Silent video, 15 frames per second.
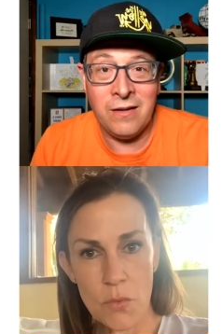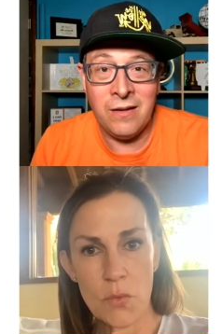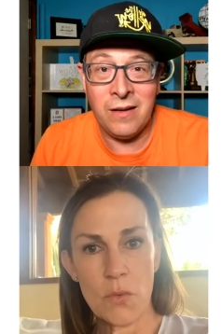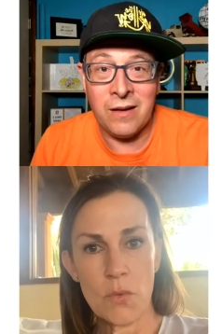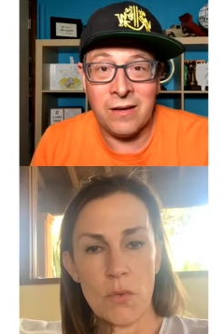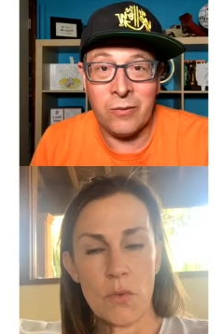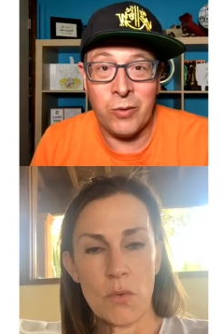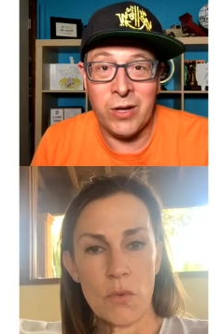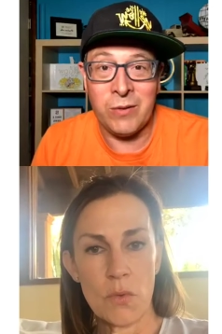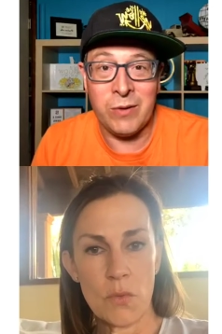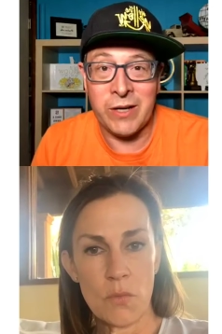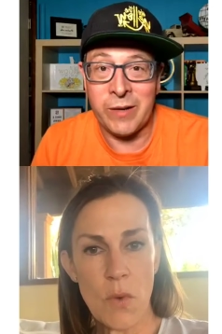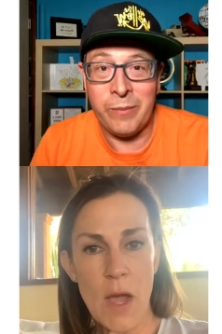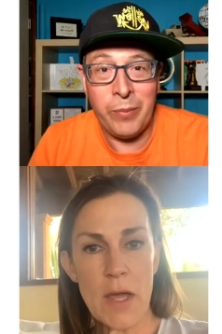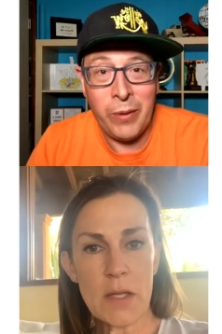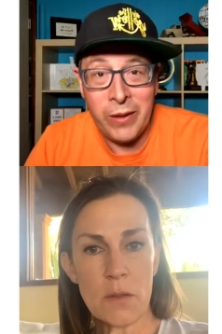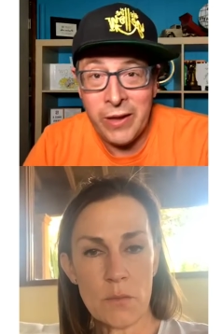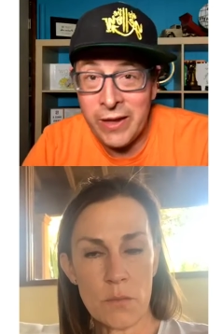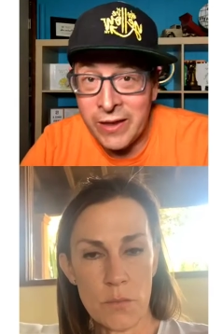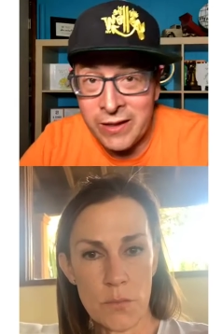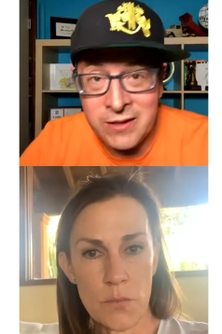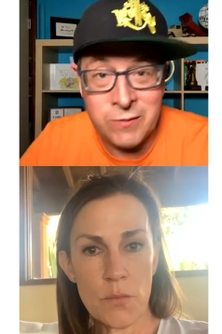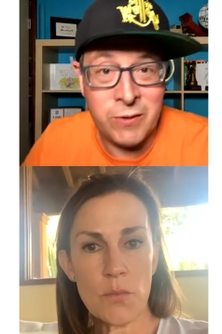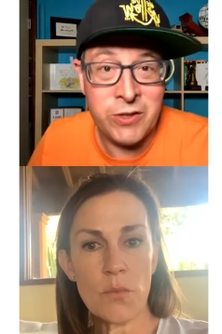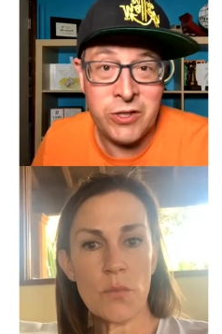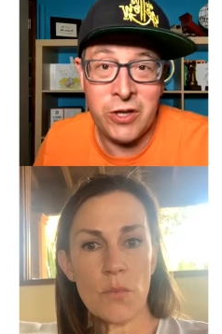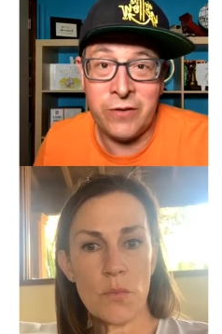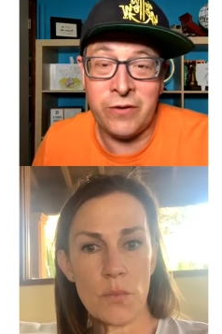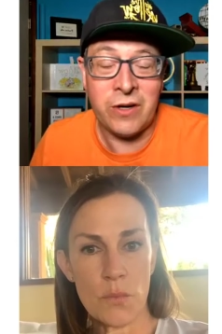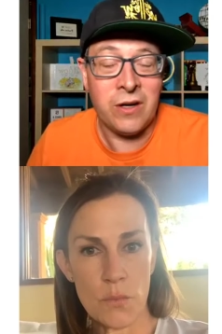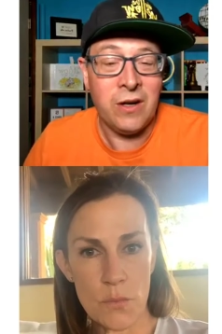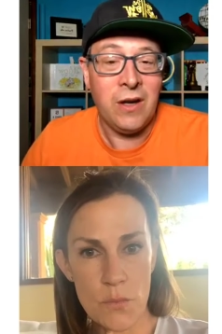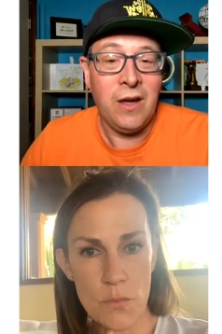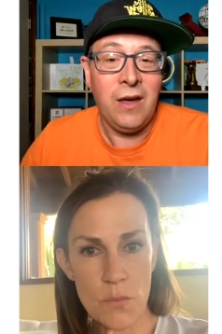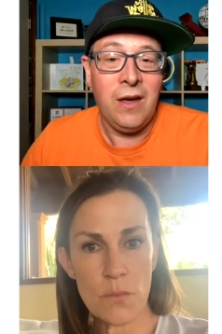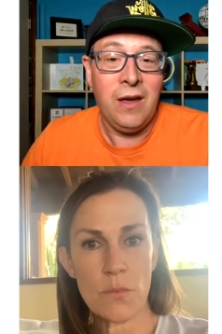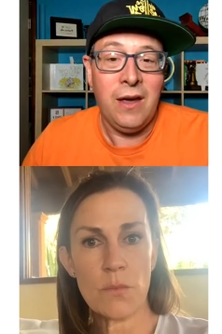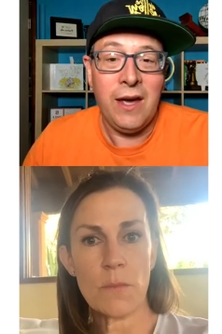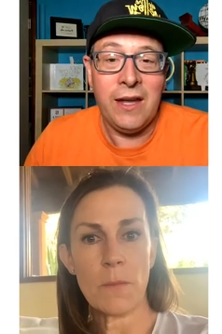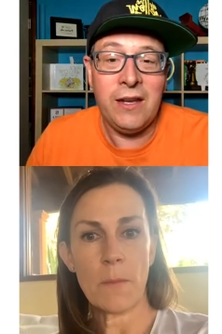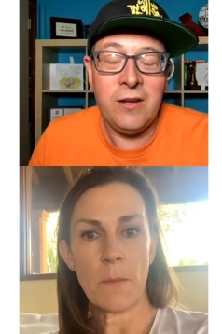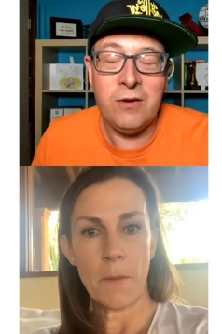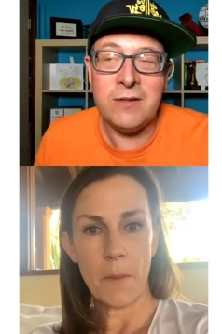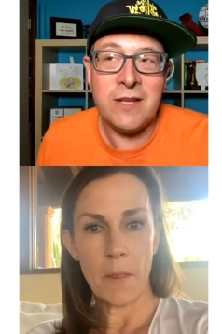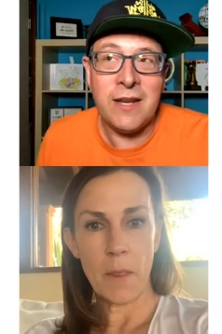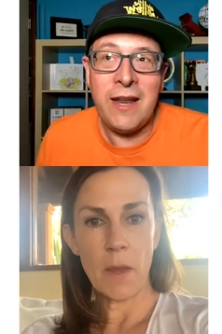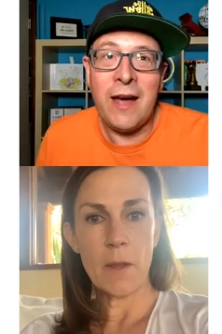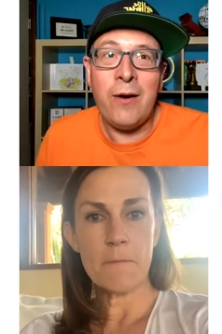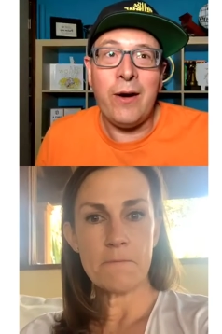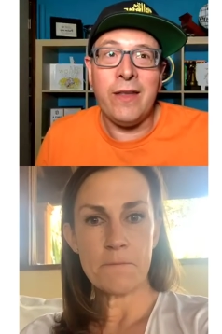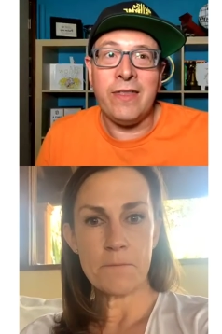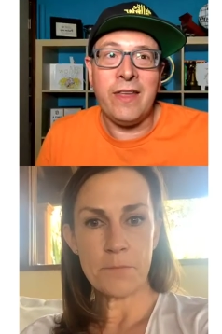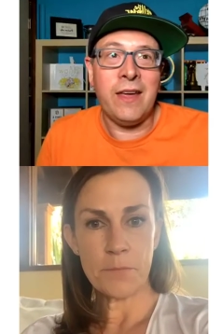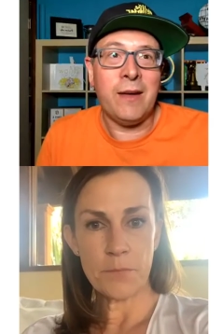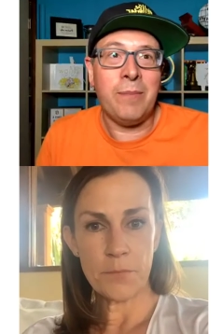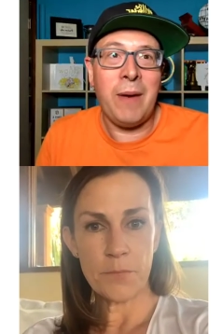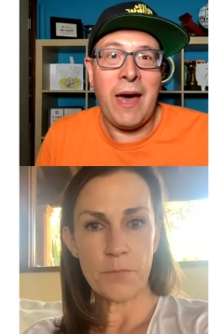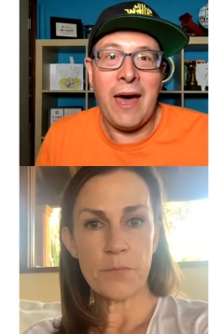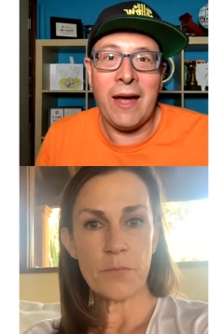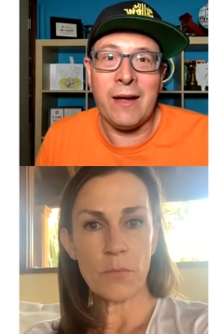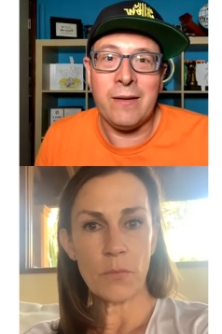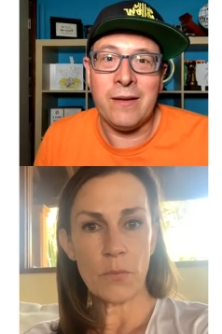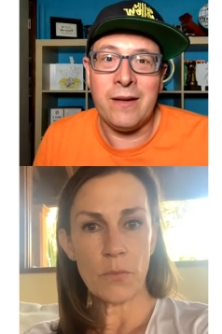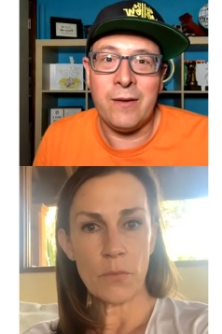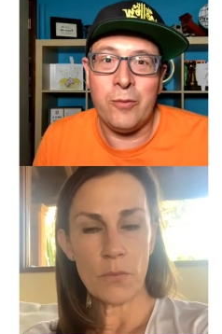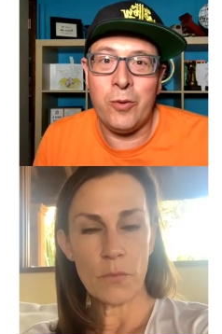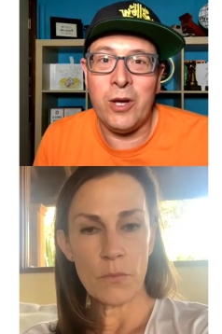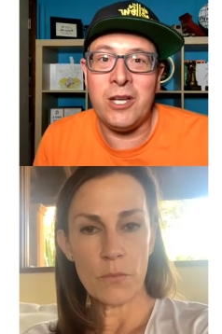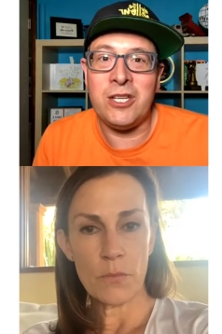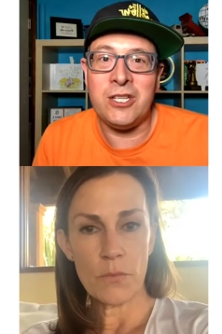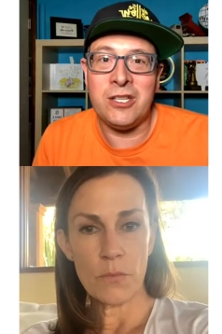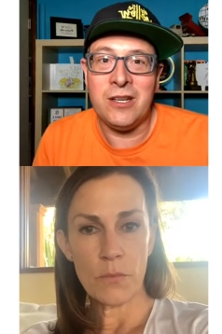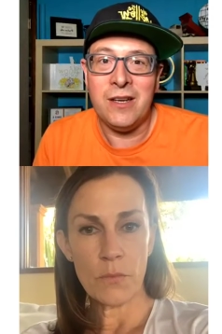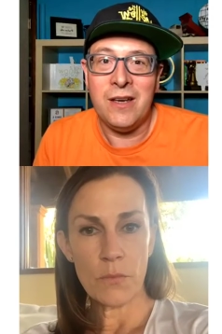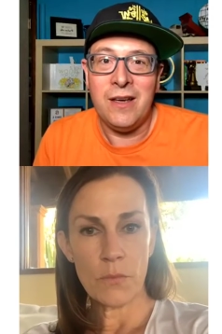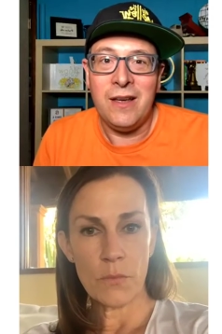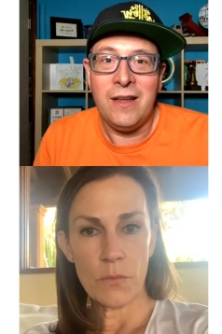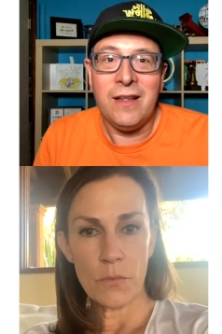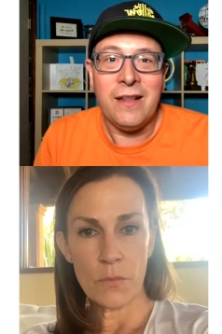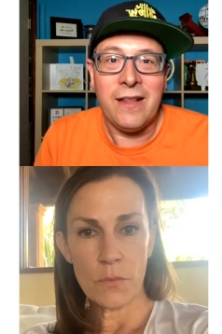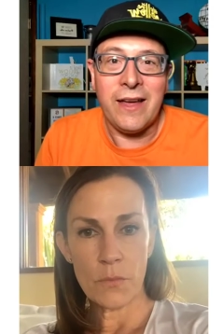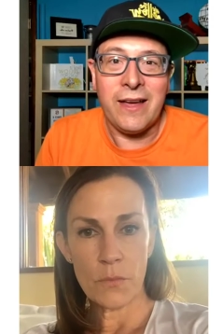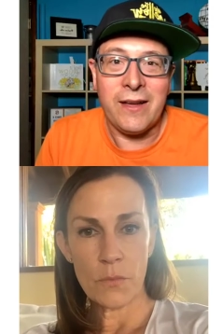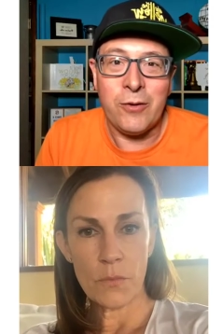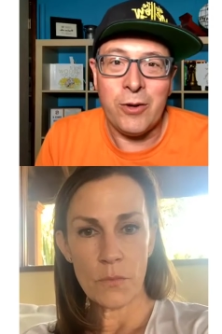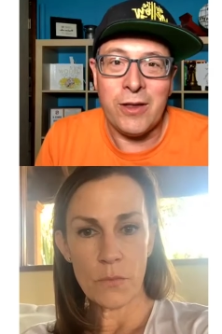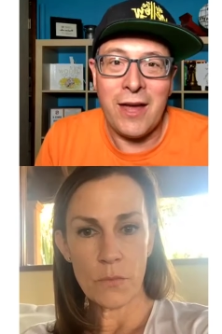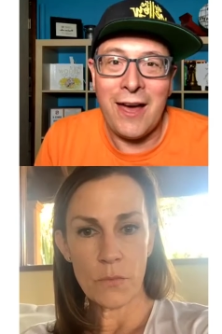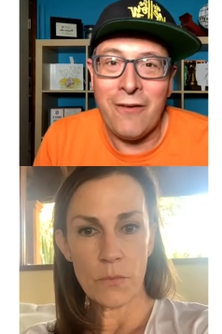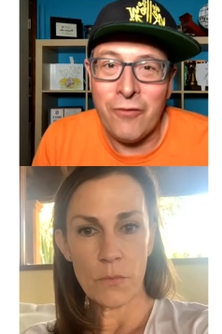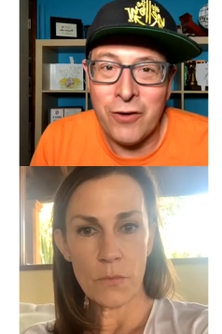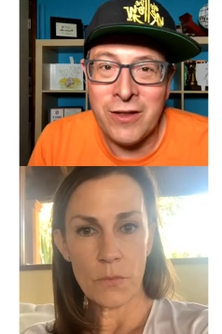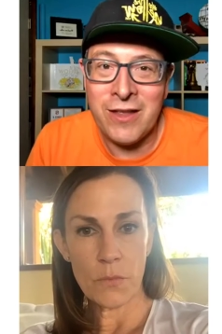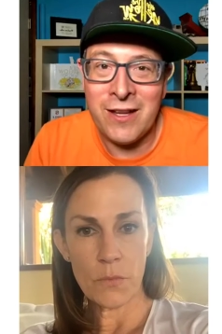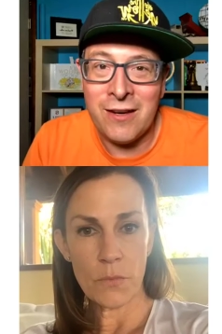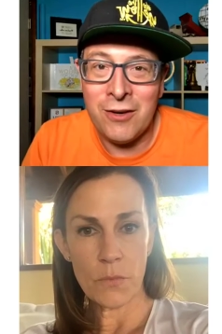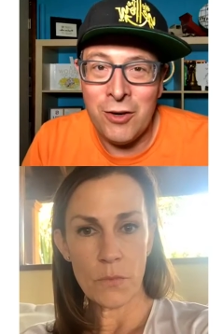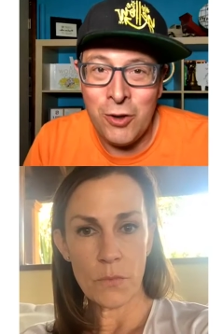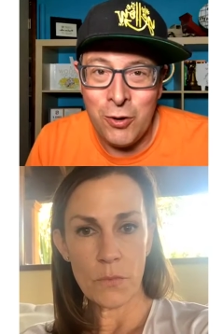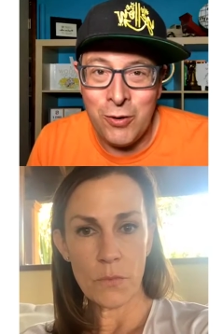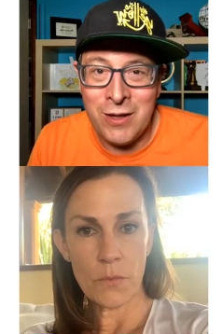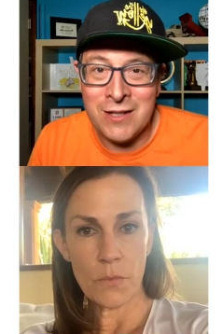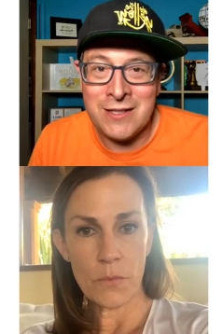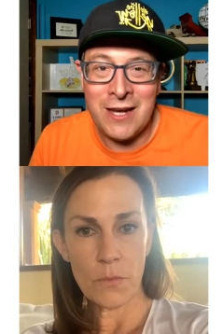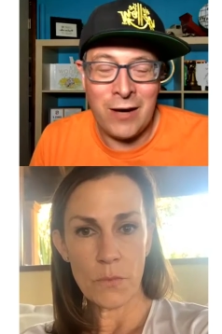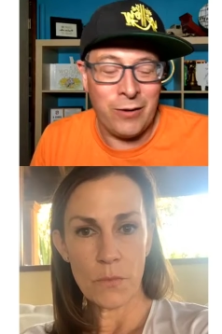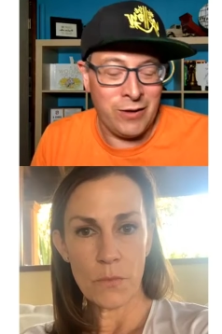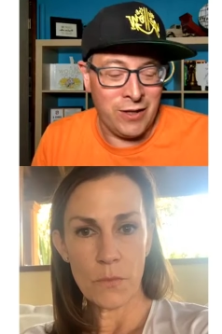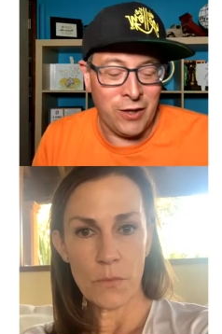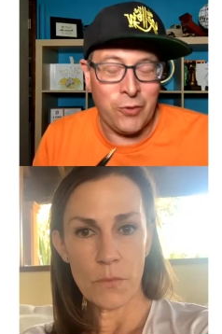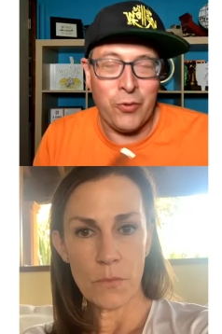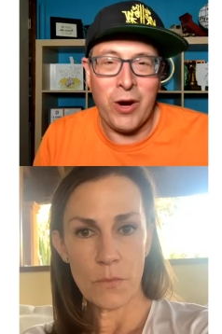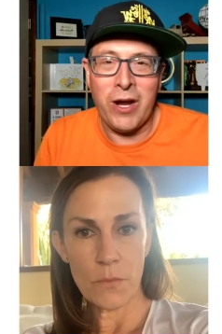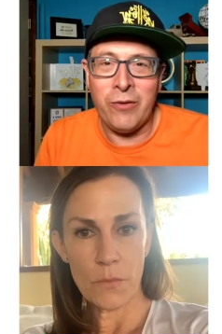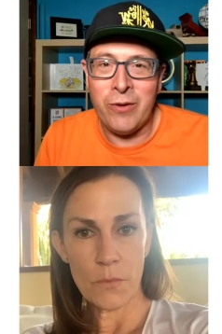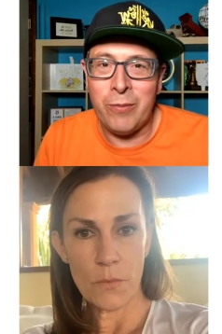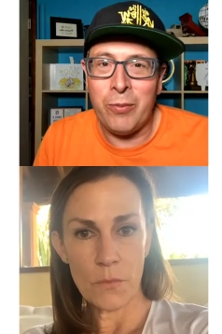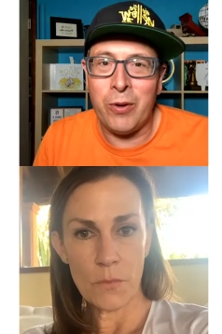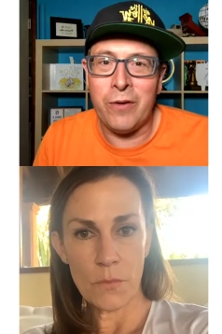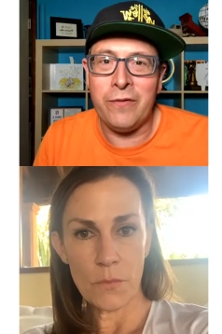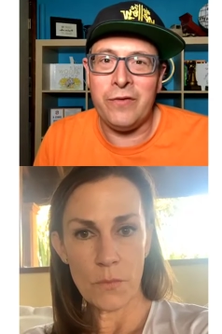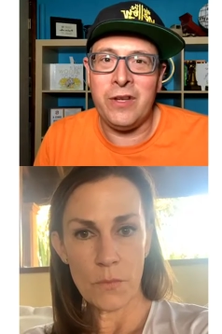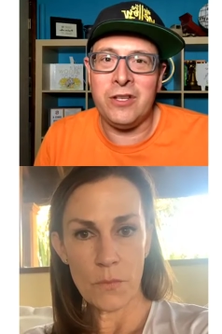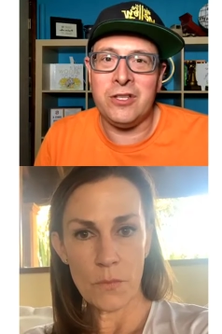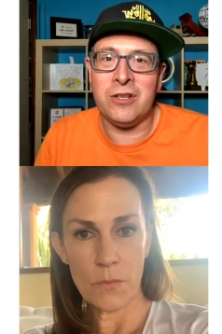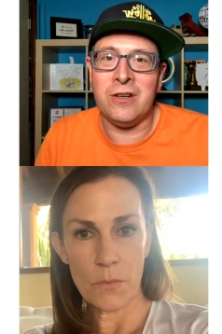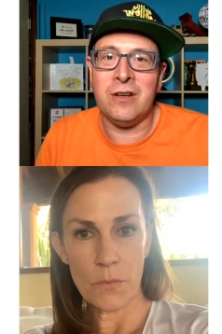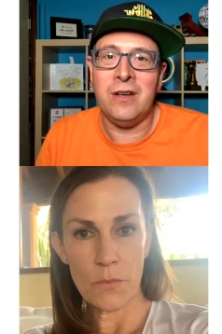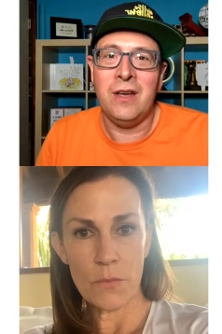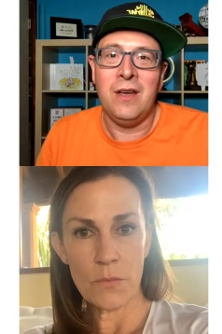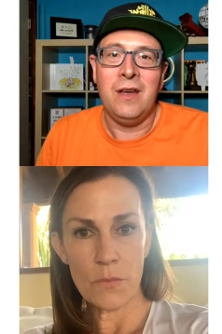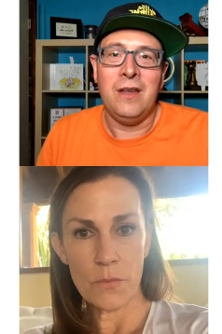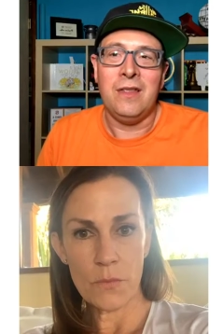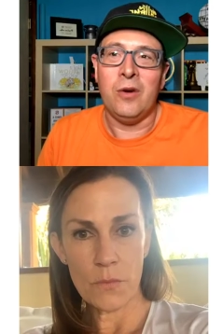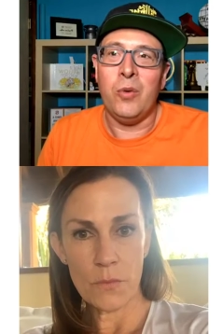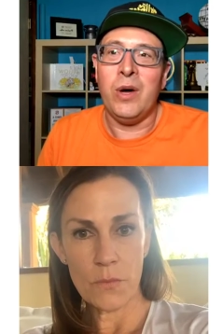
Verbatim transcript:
Speaker 1: Like we, we right. completely switched over and used. And now I think back, I wish like with everything new that's out with the grade report feature, the way the